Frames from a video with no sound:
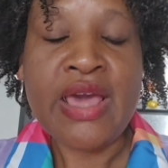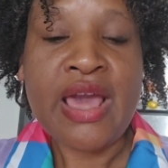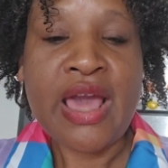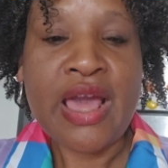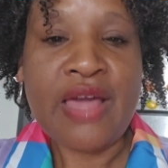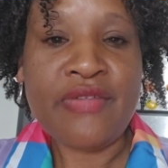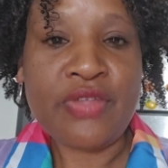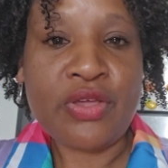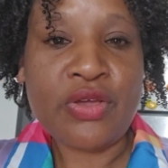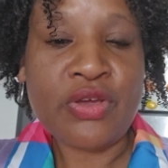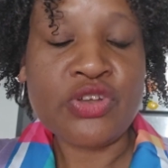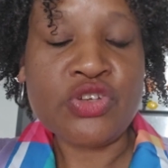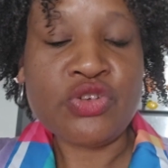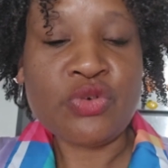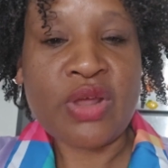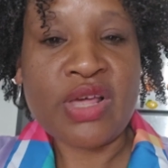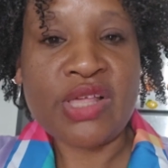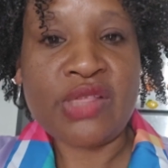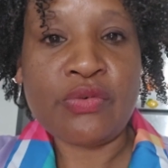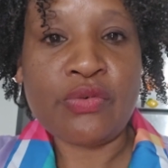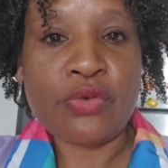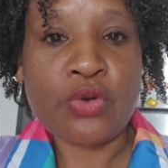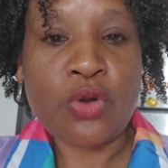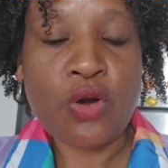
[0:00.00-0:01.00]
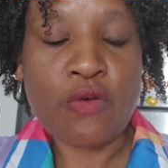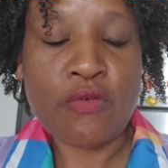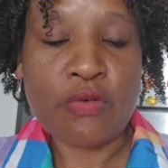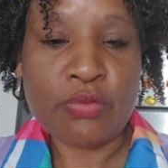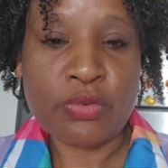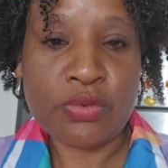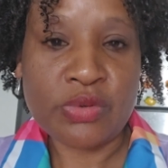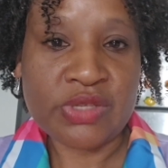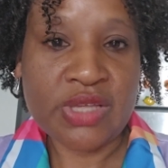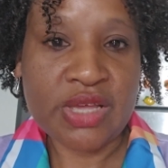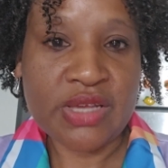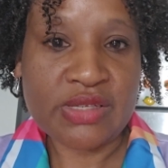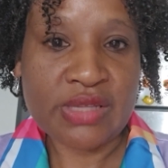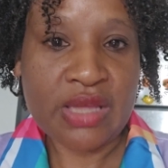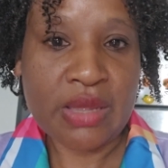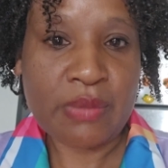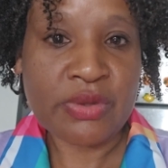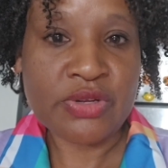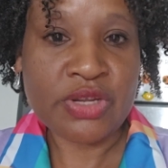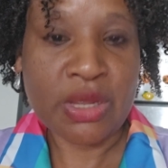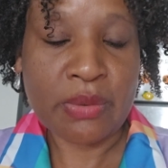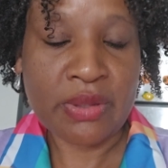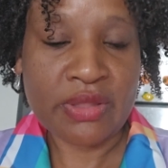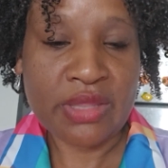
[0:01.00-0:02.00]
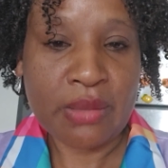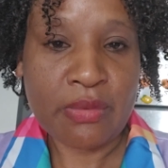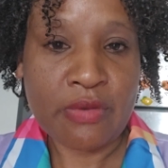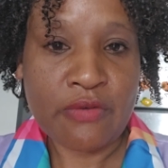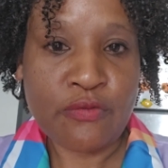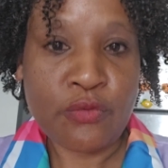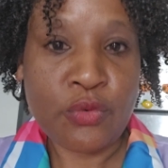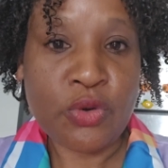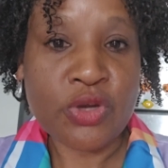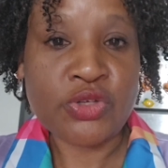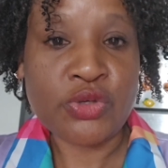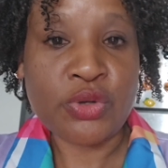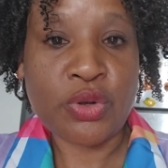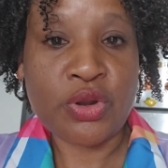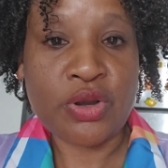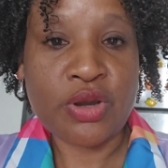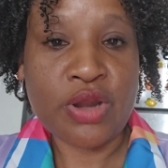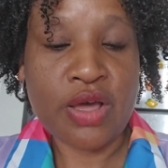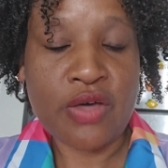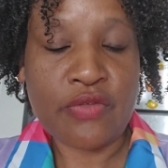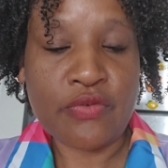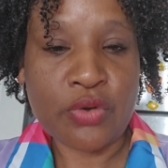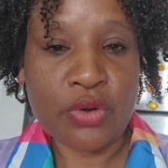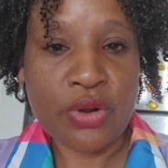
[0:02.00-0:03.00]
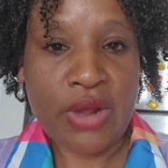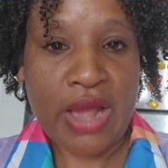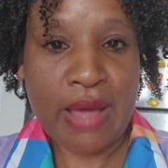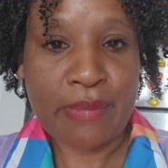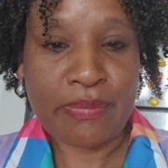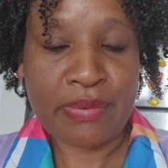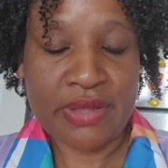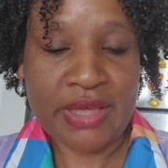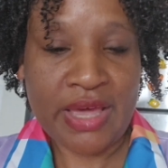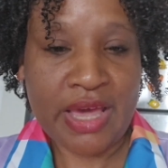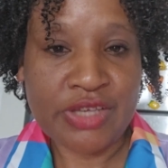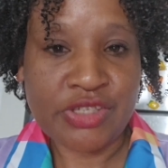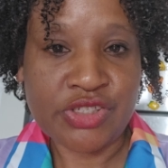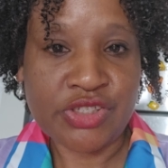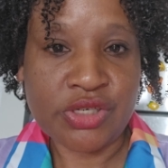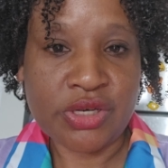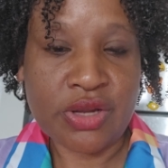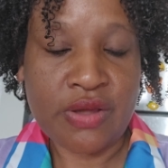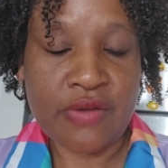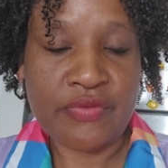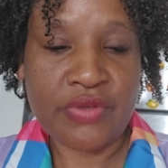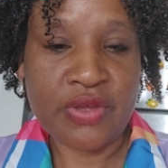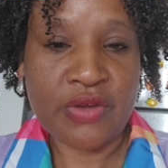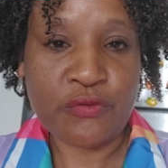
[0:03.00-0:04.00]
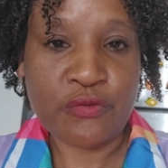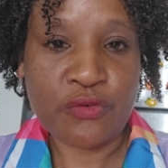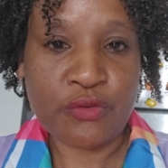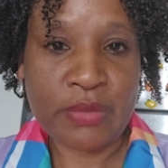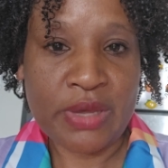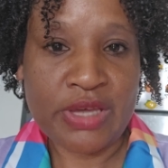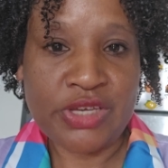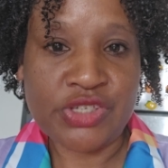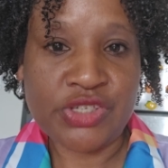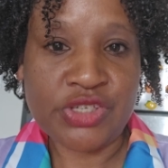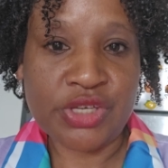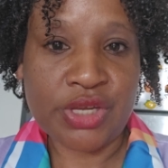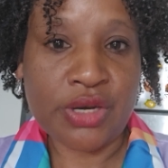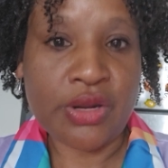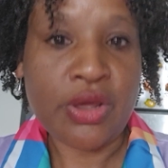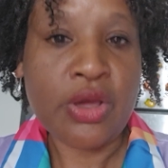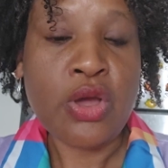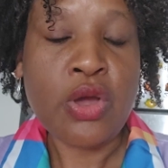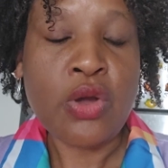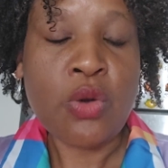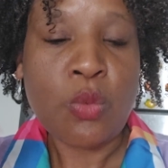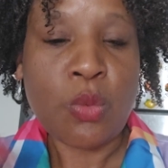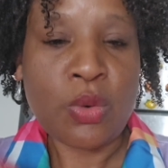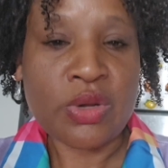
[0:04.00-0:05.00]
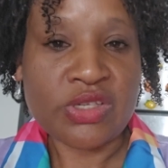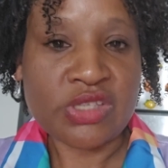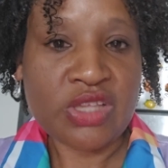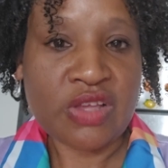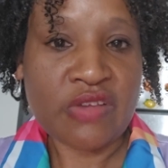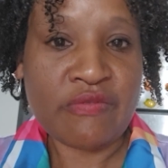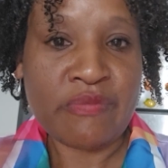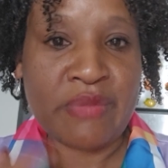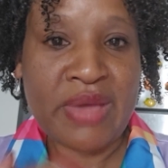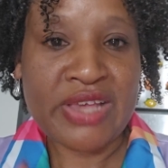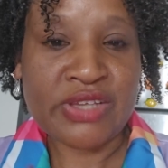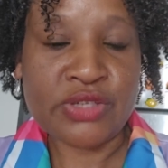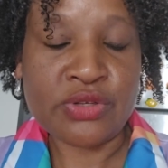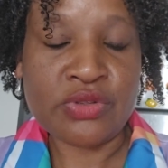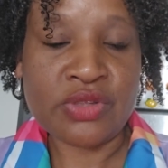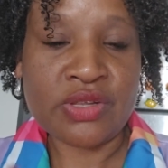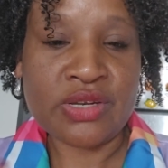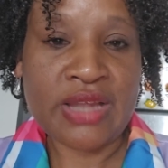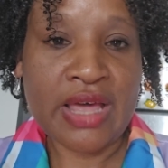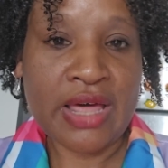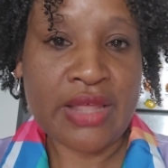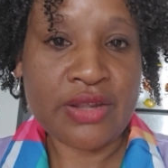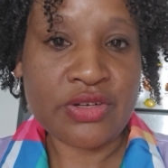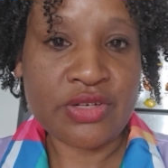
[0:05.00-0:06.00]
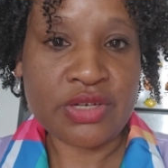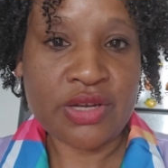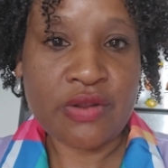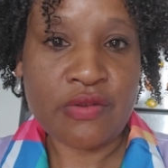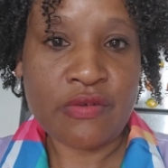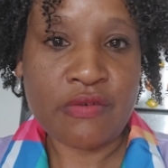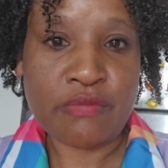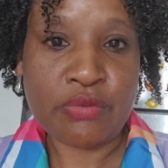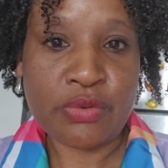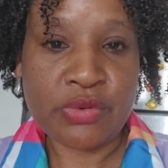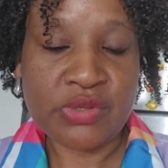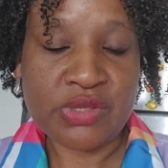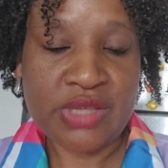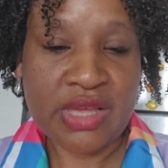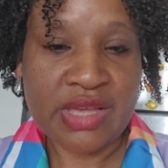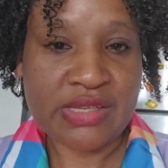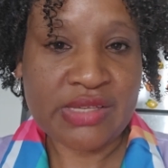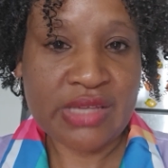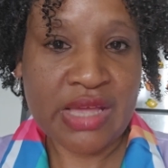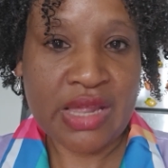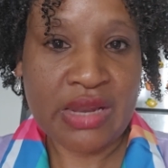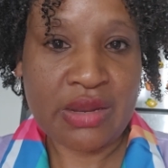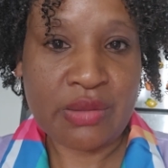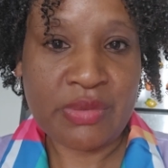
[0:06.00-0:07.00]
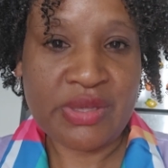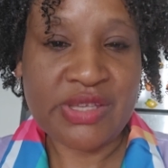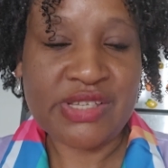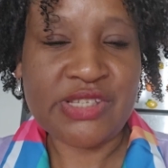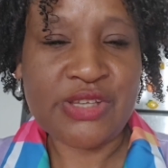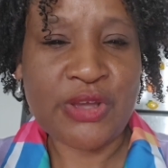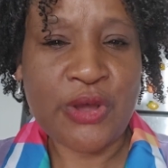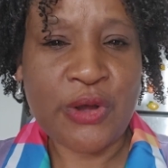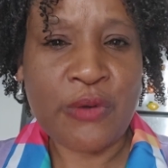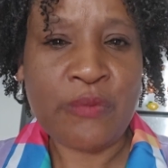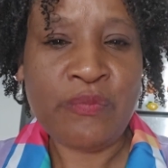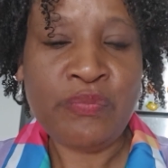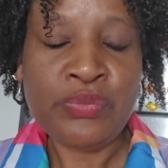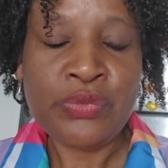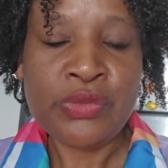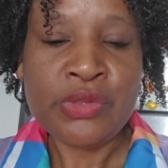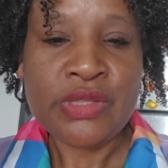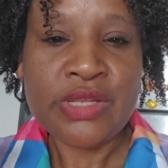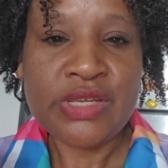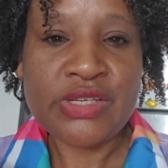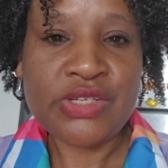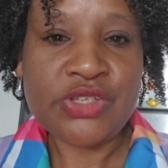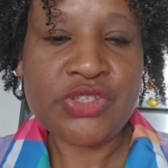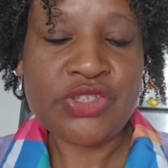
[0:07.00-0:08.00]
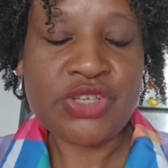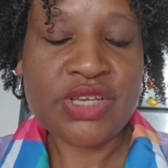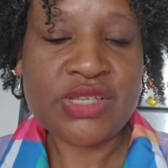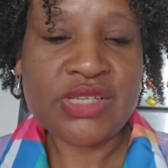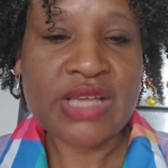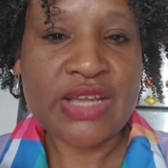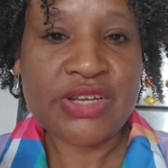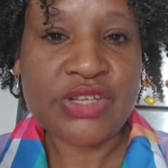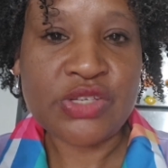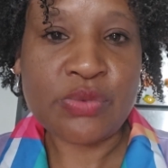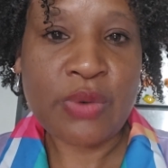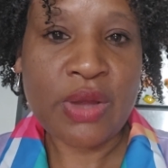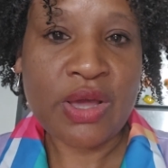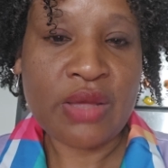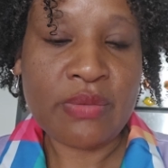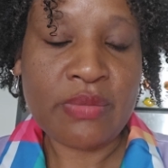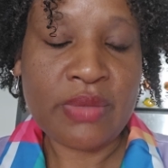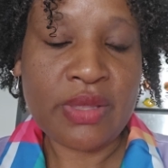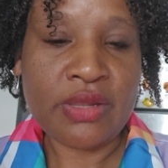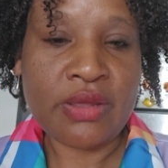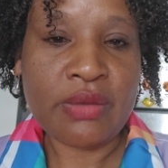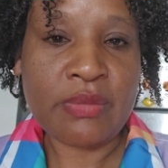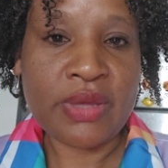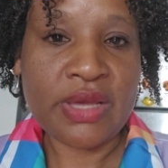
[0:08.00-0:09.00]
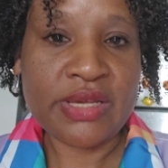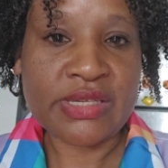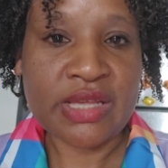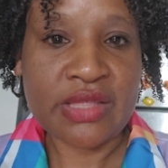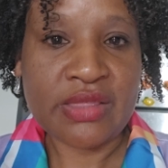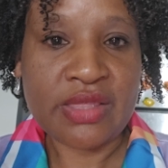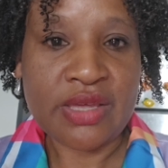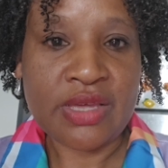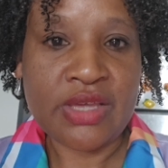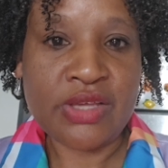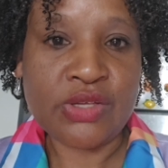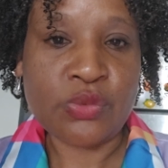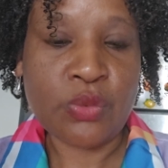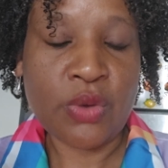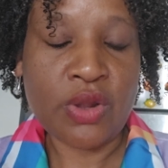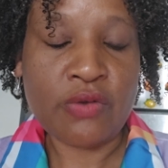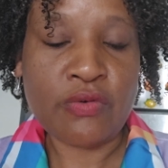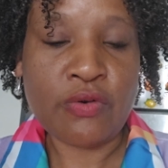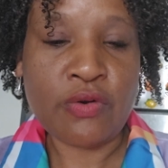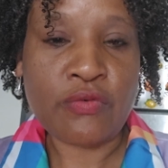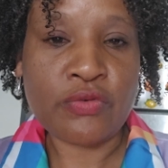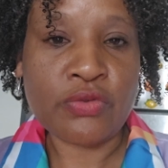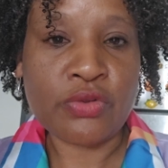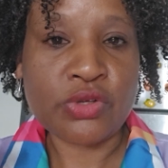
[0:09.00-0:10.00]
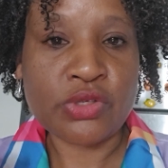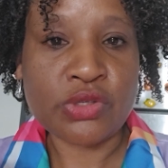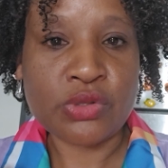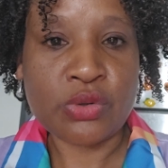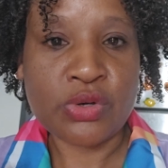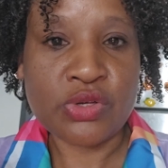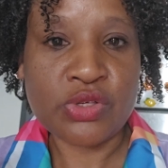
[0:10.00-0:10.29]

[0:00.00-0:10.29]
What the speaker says: and then you can transfer it over, Bloom's taxonomy, we talked about that before, to another application of the information once they've mastered the knowledge of Bloom's taxonomy. So I just recommend him because I think he's wonderful for those